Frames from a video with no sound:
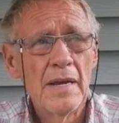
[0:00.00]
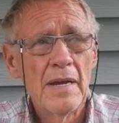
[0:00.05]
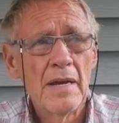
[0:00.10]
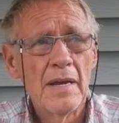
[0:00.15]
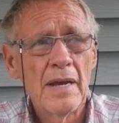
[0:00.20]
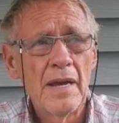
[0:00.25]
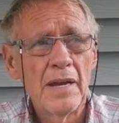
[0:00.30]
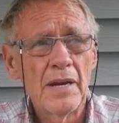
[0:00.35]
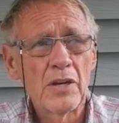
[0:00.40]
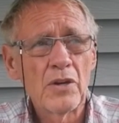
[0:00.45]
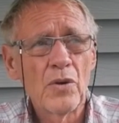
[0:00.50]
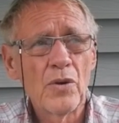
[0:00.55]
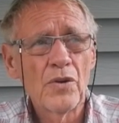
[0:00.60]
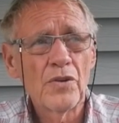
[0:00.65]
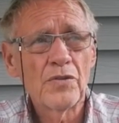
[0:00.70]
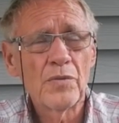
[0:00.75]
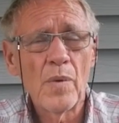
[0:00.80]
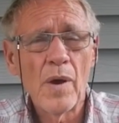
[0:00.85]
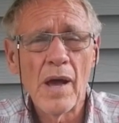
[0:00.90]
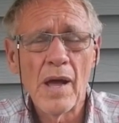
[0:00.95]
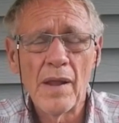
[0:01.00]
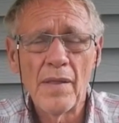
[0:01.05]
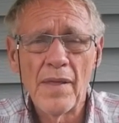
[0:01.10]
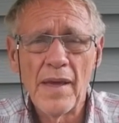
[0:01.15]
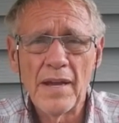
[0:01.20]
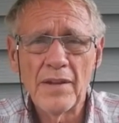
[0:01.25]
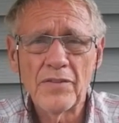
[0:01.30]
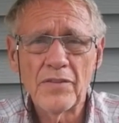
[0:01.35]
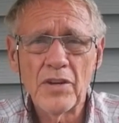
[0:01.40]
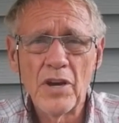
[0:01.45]
And of course, while
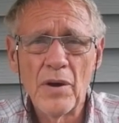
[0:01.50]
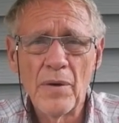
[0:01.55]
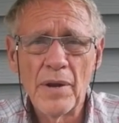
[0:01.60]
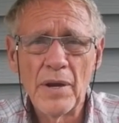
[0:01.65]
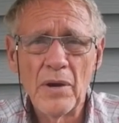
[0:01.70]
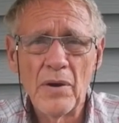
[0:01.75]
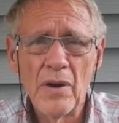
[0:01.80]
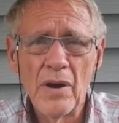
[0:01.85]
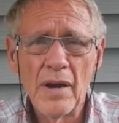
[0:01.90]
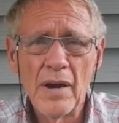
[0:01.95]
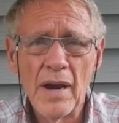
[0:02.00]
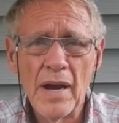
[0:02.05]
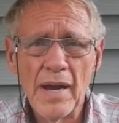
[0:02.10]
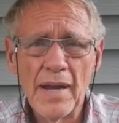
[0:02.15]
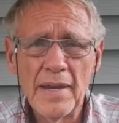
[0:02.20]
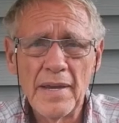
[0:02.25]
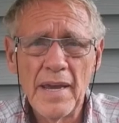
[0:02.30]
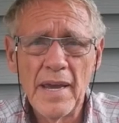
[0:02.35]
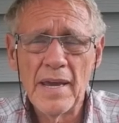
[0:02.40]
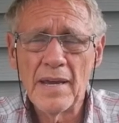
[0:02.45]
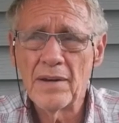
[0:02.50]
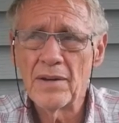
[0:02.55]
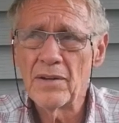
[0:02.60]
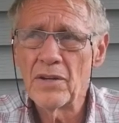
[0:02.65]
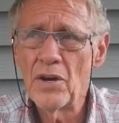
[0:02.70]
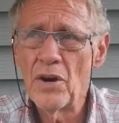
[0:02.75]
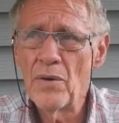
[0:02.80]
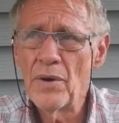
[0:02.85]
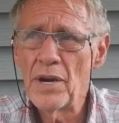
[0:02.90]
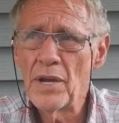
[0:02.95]
that's going on, I can't
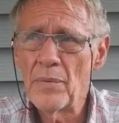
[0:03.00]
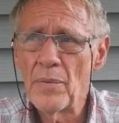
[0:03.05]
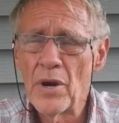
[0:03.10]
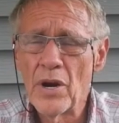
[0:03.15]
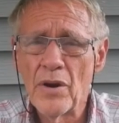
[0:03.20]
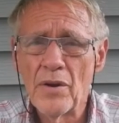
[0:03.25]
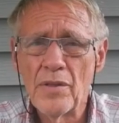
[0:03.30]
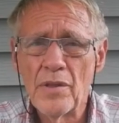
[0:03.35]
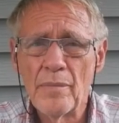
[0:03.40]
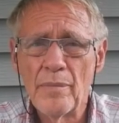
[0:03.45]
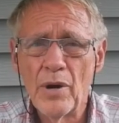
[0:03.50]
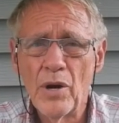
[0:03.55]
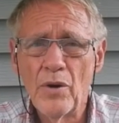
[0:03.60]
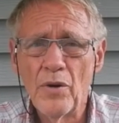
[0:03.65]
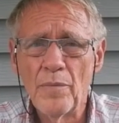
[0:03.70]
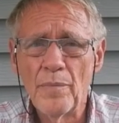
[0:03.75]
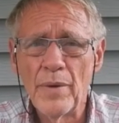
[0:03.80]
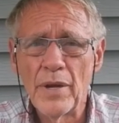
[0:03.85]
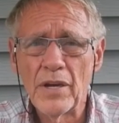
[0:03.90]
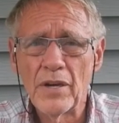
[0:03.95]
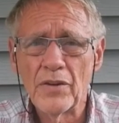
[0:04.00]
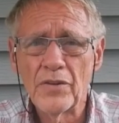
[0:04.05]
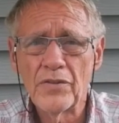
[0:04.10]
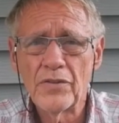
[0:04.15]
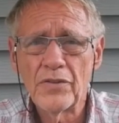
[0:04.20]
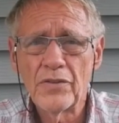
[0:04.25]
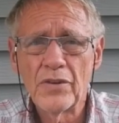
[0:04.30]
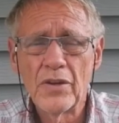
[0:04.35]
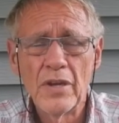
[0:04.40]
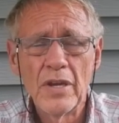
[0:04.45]
go anywhere with the boat
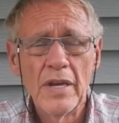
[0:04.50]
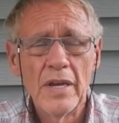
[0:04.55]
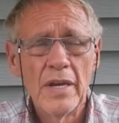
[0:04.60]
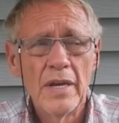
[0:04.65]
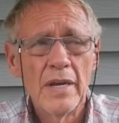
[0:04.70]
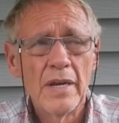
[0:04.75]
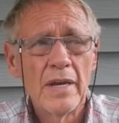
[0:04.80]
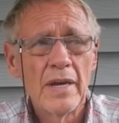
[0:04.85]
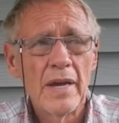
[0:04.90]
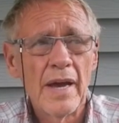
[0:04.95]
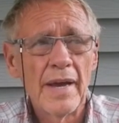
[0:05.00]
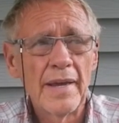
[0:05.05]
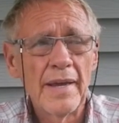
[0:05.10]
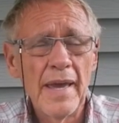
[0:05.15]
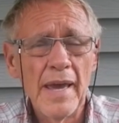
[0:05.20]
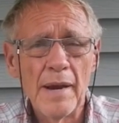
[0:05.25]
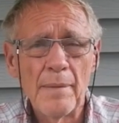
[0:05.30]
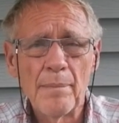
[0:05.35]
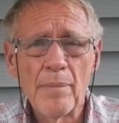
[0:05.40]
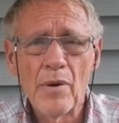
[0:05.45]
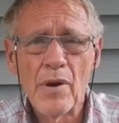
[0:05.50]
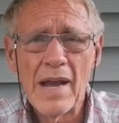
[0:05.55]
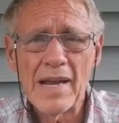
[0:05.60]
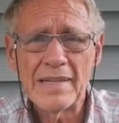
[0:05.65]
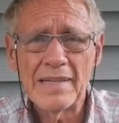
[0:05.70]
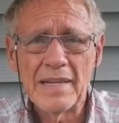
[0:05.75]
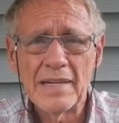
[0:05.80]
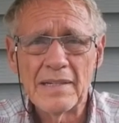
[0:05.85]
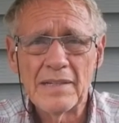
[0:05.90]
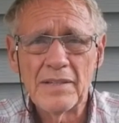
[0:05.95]
because I can't,
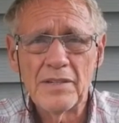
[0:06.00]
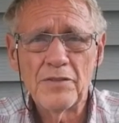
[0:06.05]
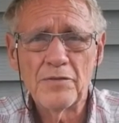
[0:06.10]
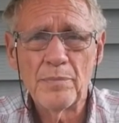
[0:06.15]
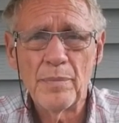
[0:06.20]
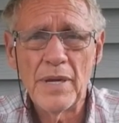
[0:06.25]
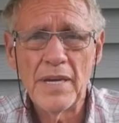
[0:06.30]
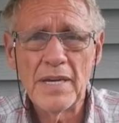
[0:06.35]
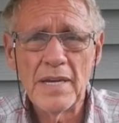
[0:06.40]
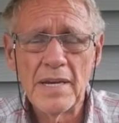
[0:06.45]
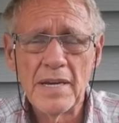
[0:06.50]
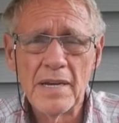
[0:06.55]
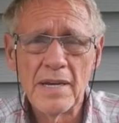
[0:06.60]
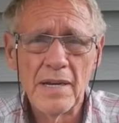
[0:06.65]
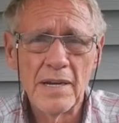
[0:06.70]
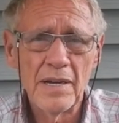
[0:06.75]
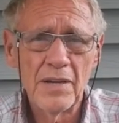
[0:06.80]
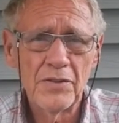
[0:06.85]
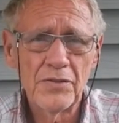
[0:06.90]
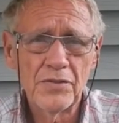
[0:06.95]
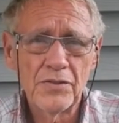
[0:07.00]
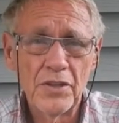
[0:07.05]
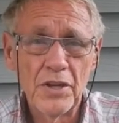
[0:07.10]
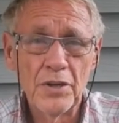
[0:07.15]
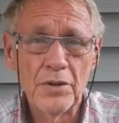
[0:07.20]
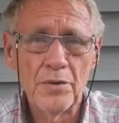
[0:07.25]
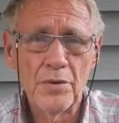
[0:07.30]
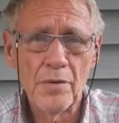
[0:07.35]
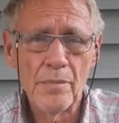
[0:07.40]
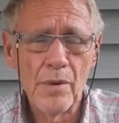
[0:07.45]
practically speaking,
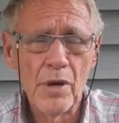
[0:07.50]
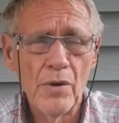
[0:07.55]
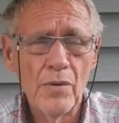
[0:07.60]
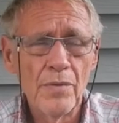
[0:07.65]
steer the boat.